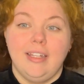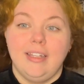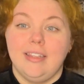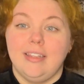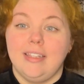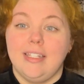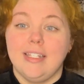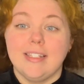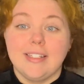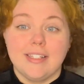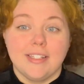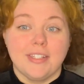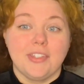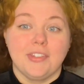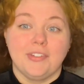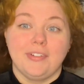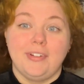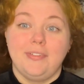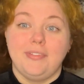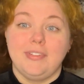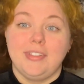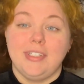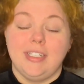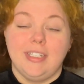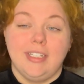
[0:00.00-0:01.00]
This is
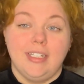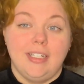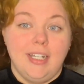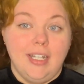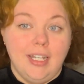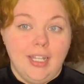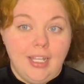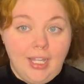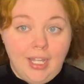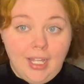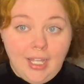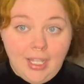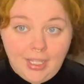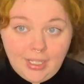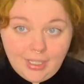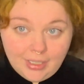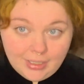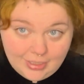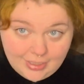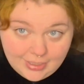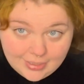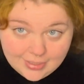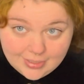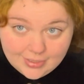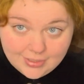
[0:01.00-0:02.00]
thrifted.
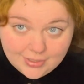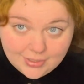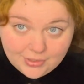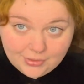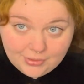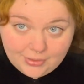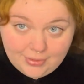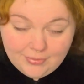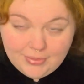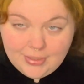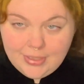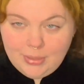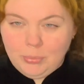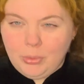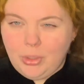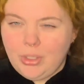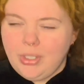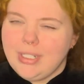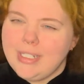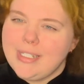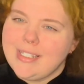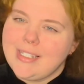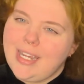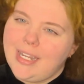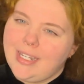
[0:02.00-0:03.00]
Well,
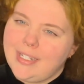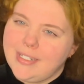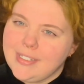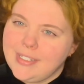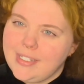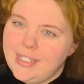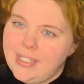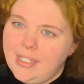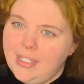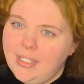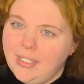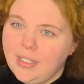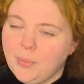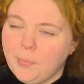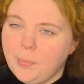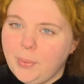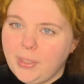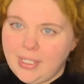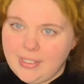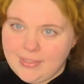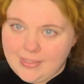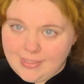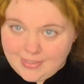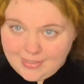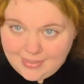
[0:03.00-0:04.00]
it's antique
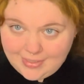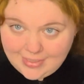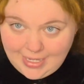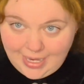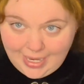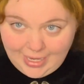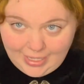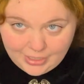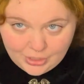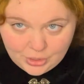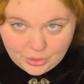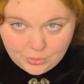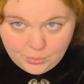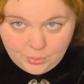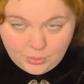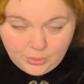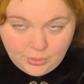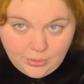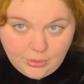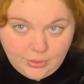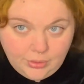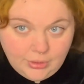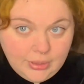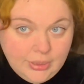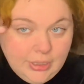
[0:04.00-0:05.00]
because this is
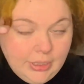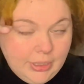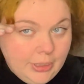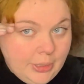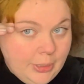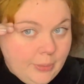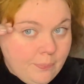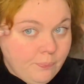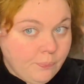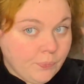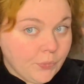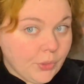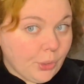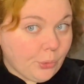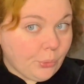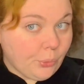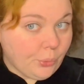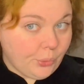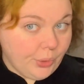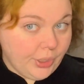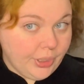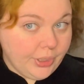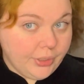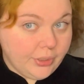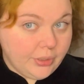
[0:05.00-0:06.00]
actual
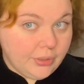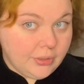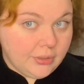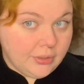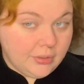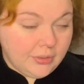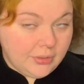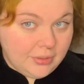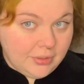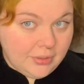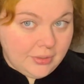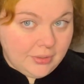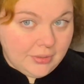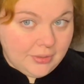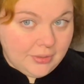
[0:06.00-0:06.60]
real